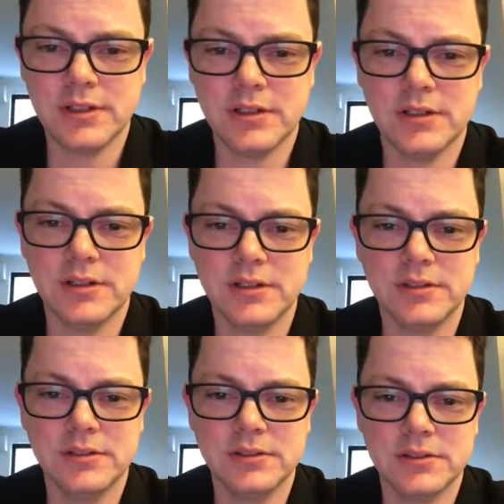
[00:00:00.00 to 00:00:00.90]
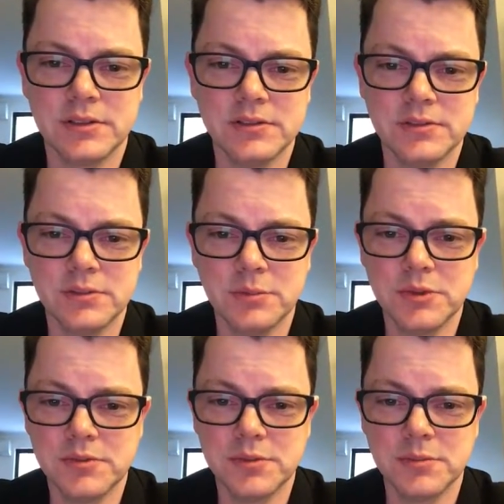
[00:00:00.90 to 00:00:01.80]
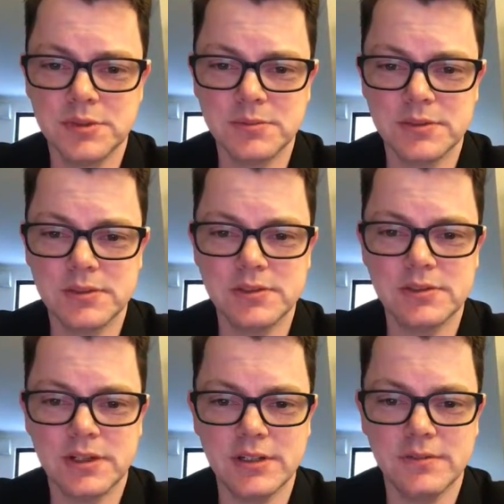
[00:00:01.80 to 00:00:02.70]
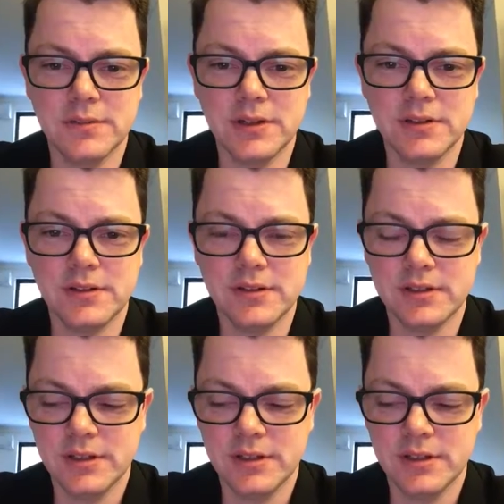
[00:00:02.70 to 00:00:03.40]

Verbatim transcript: I chose to move to Brisbane to study further.